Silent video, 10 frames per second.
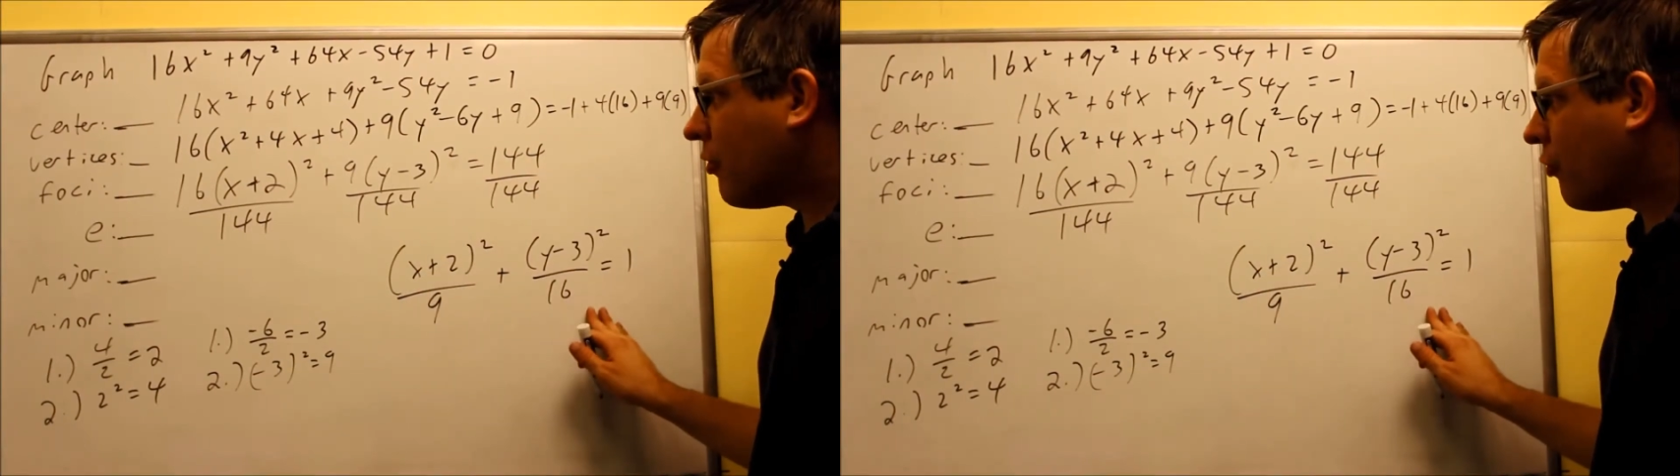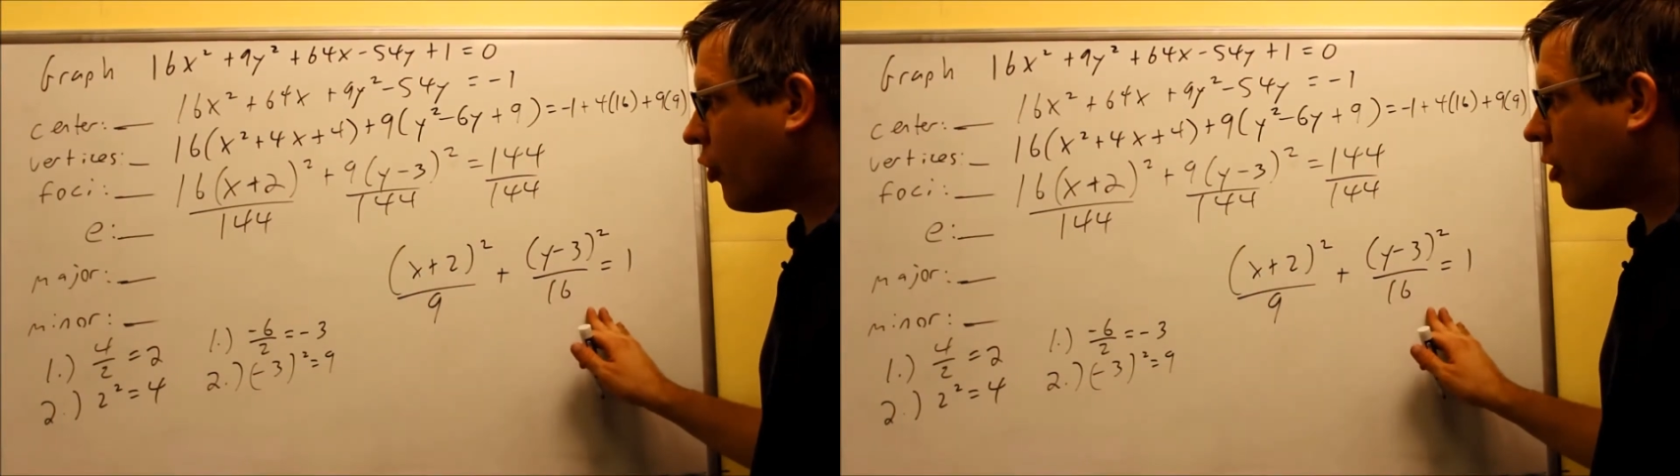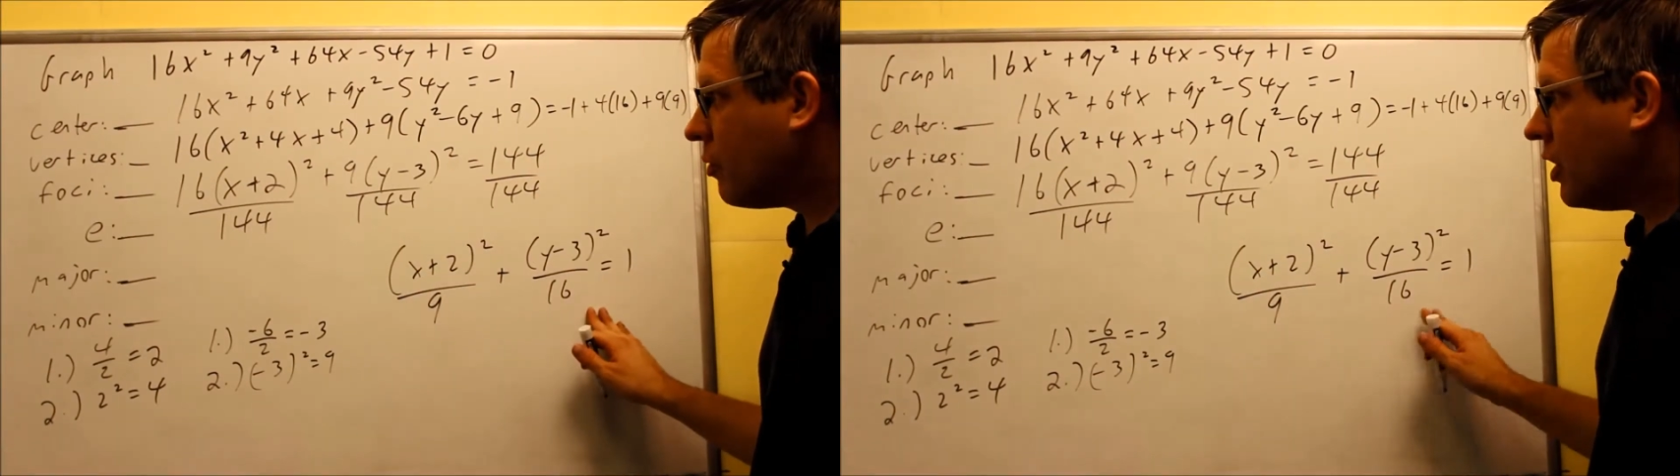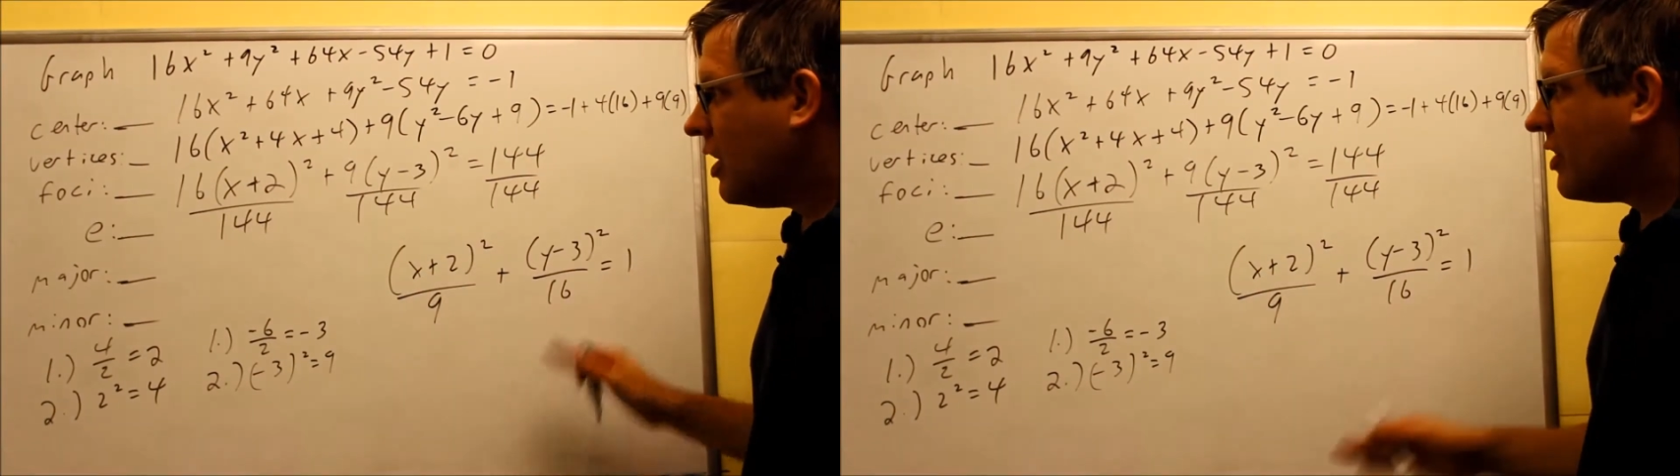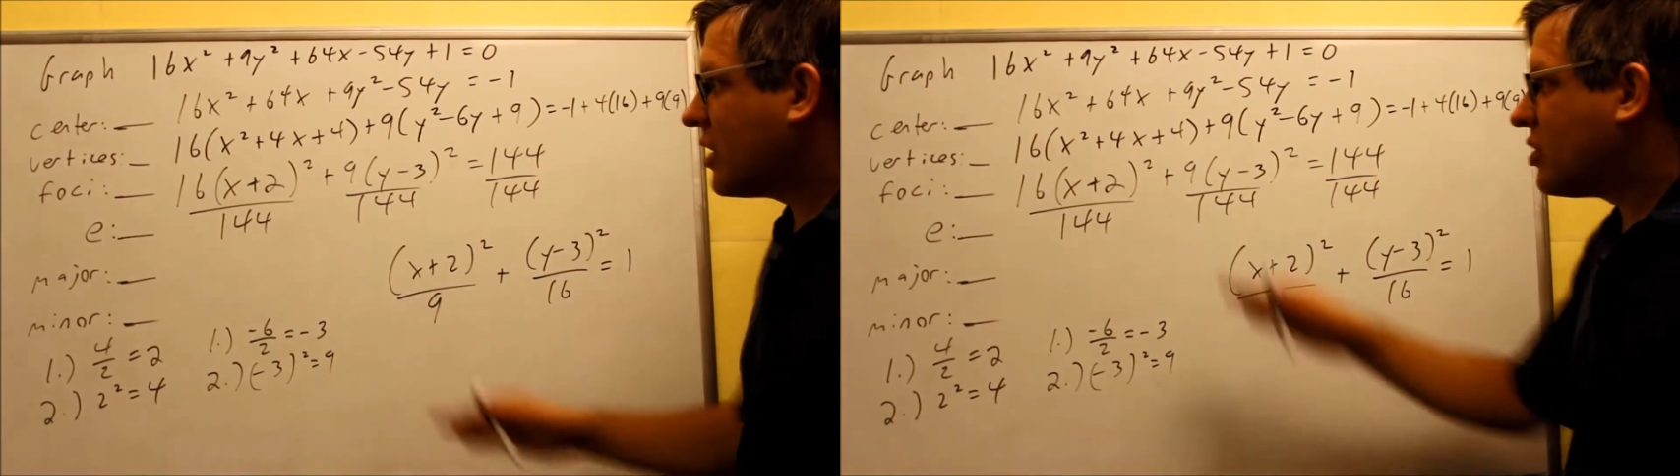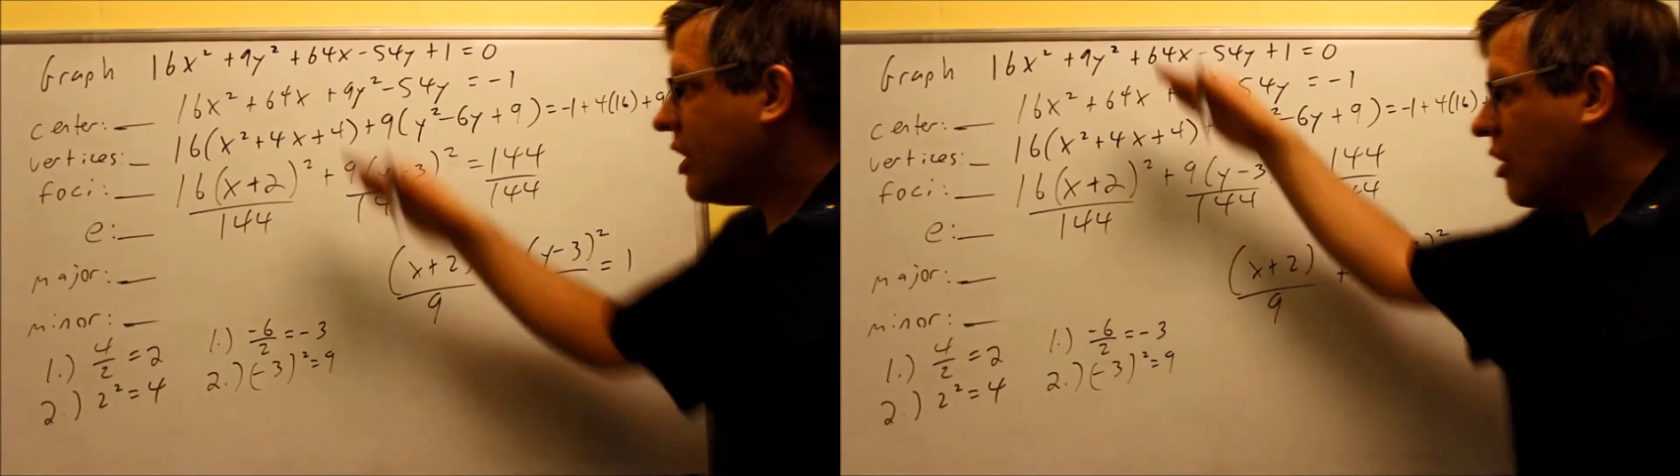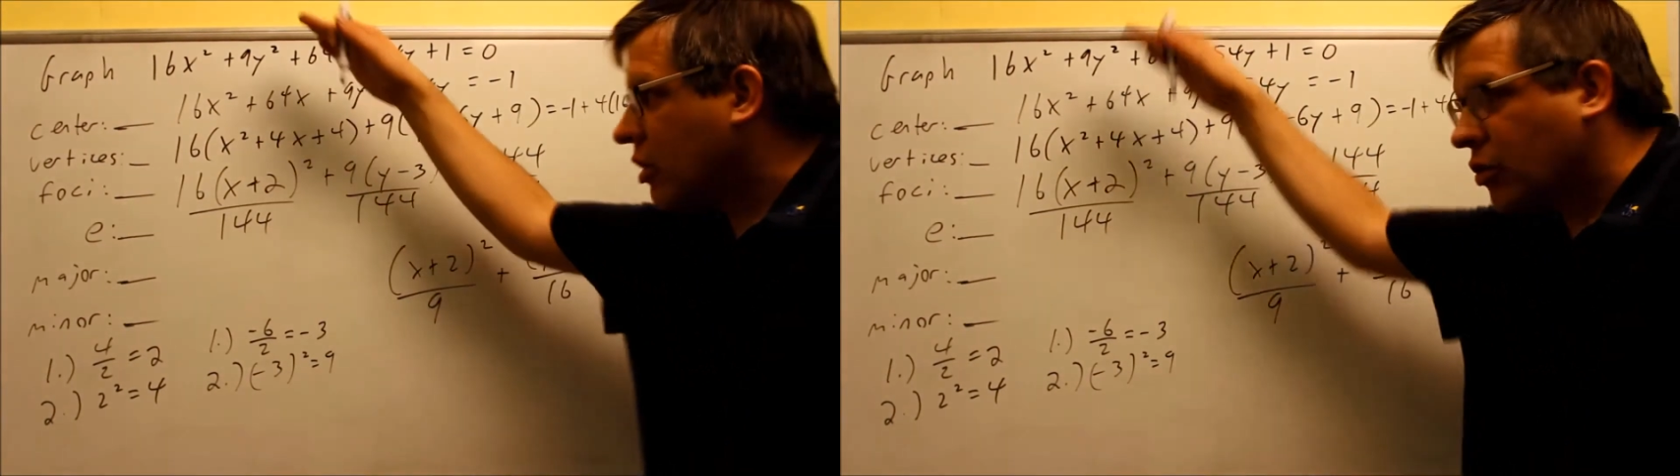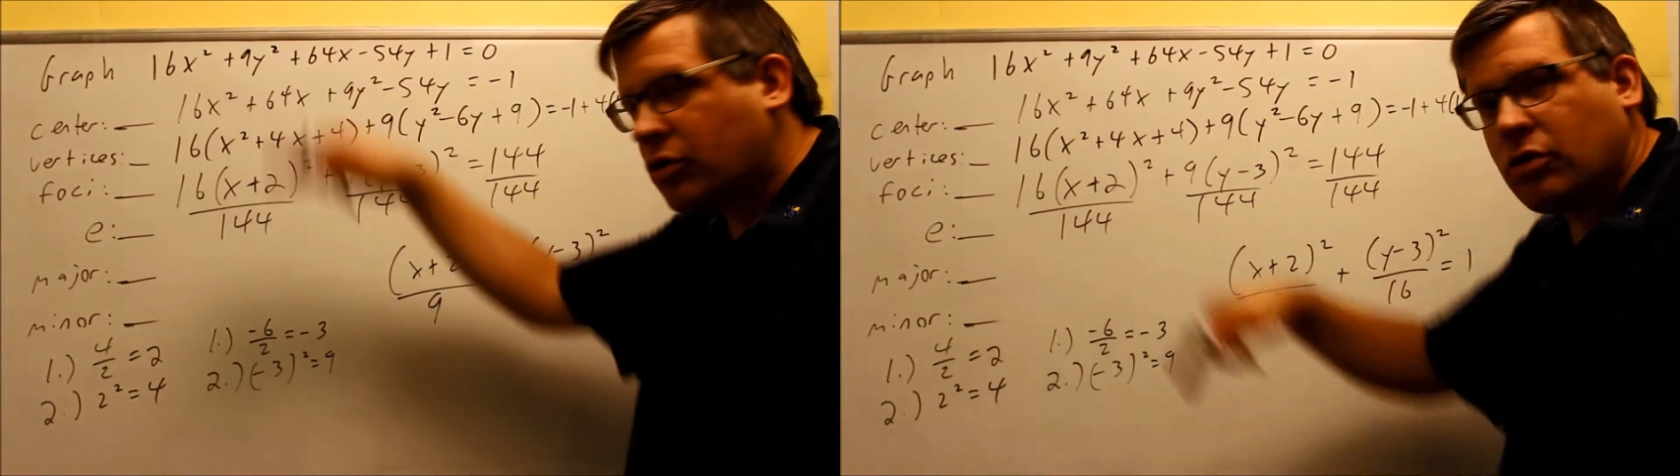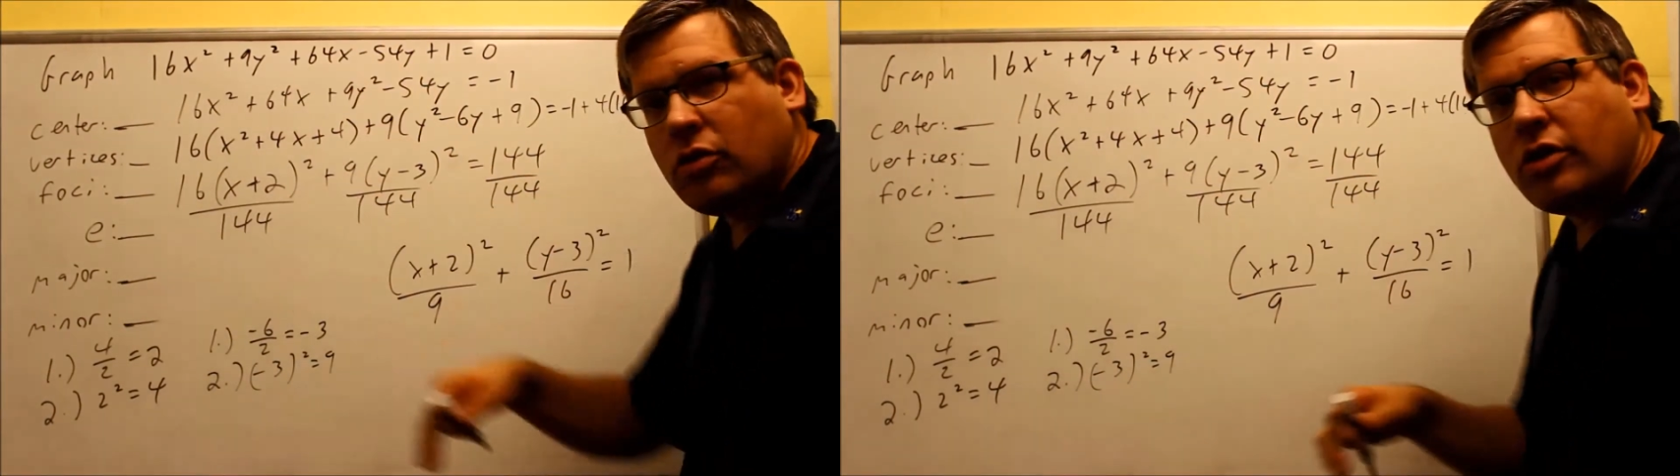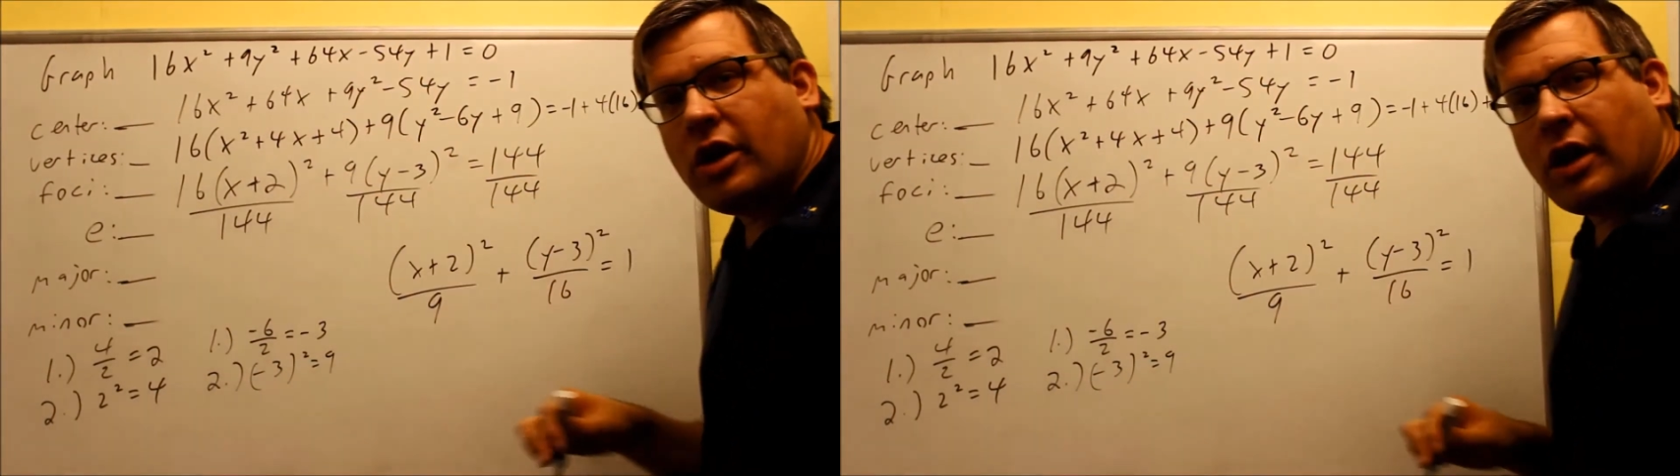form, let's now go
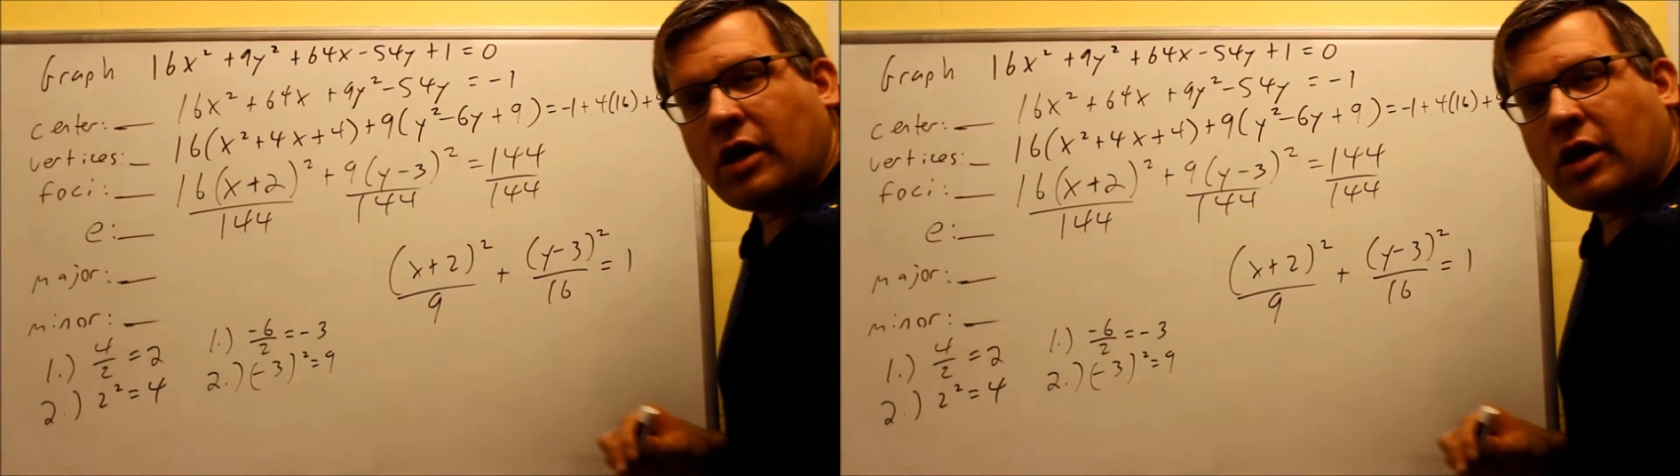through and